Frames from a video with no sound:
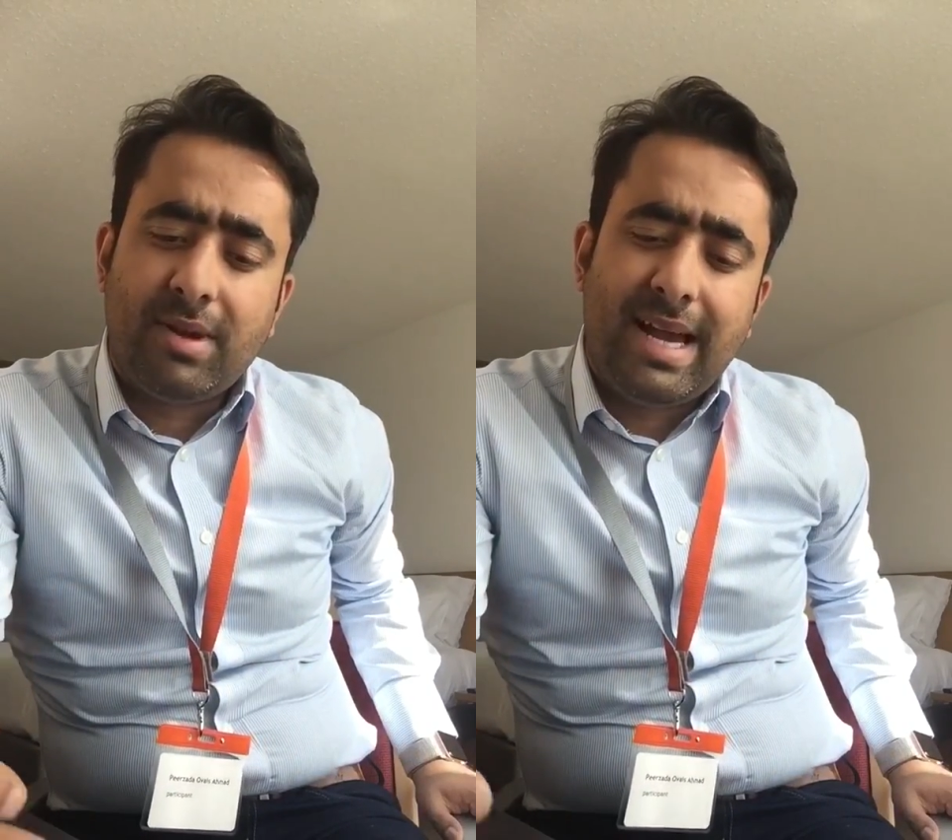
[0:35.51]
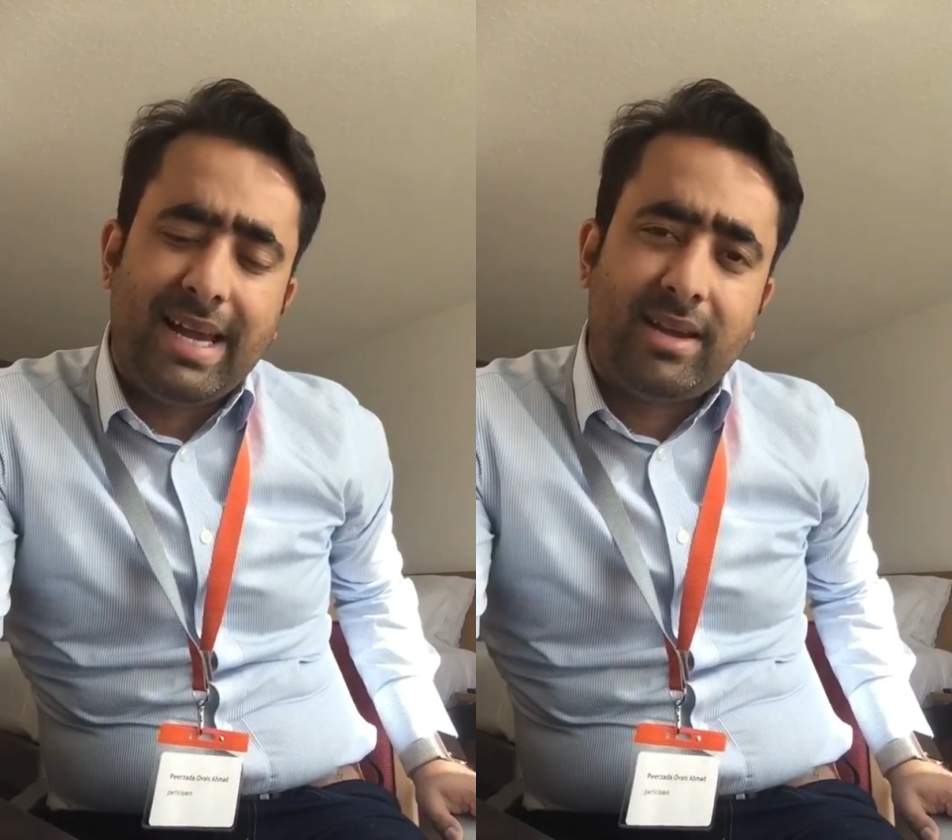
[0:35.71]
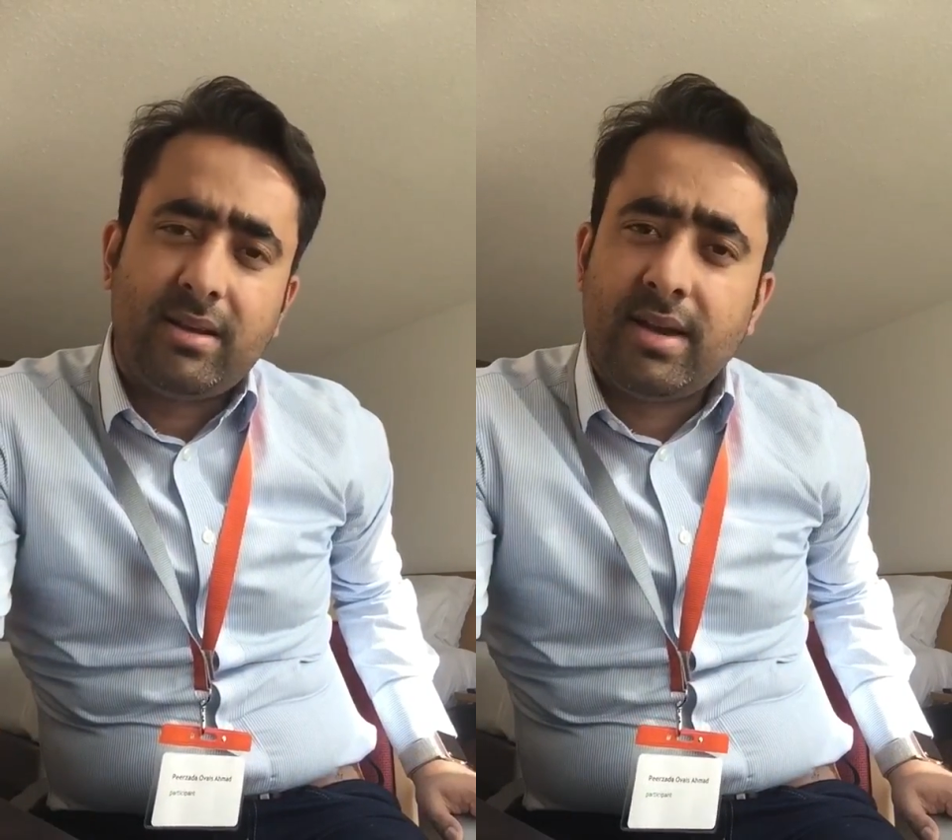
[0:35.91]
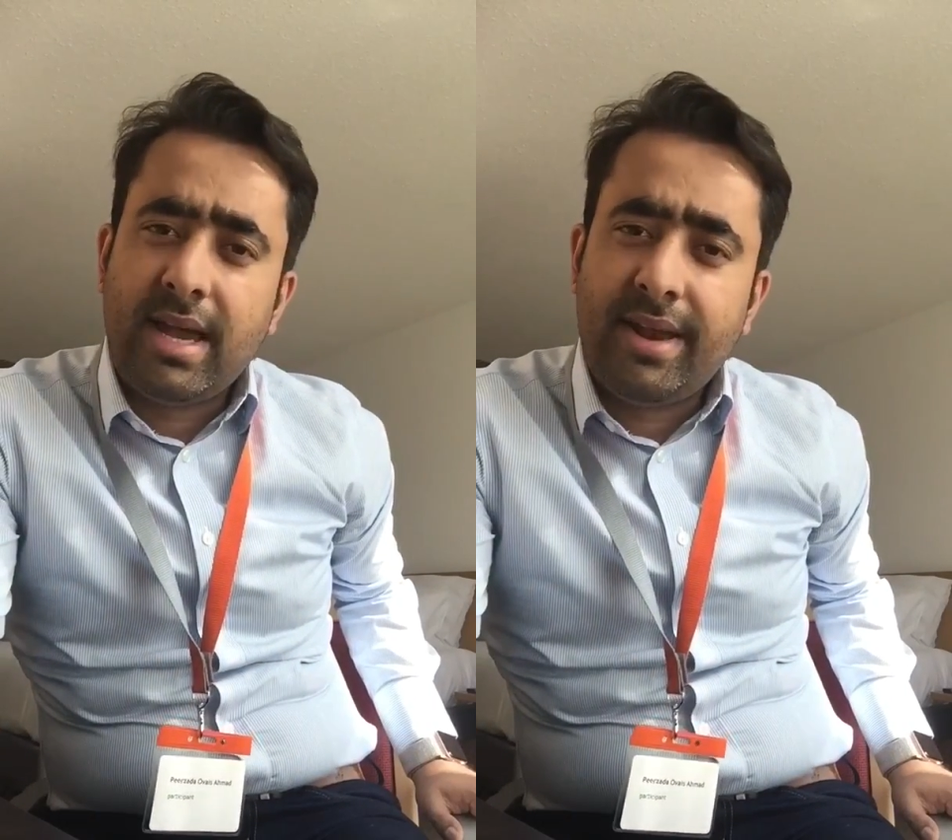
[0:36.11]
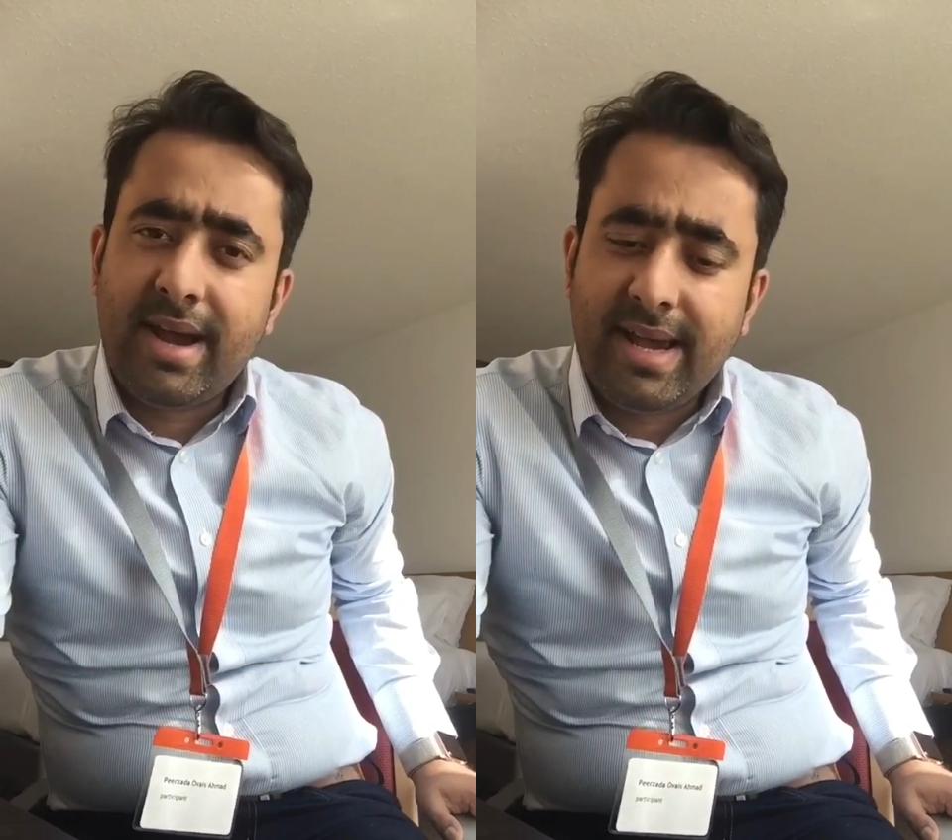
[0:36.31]
like
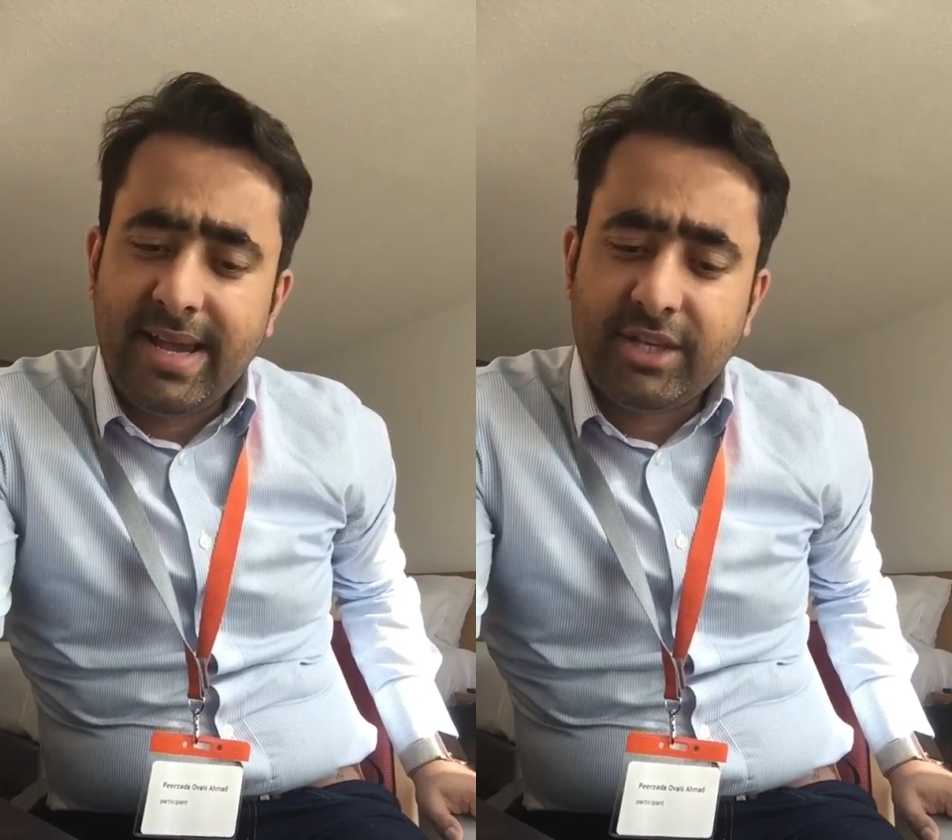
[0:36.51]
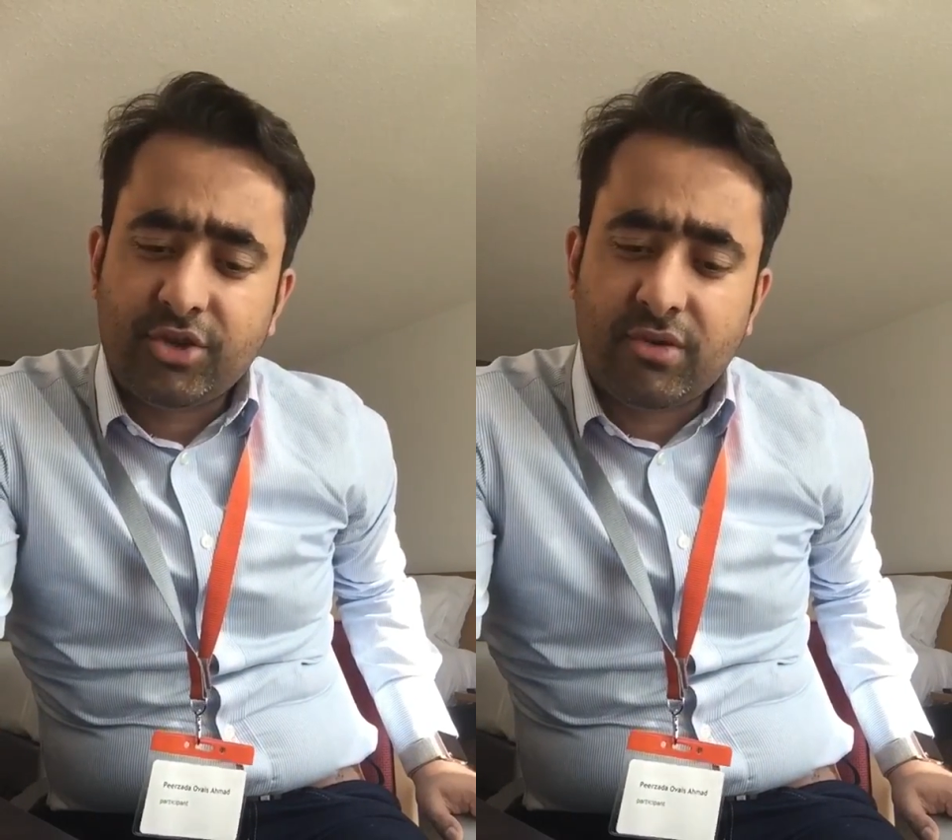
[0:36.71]
NIH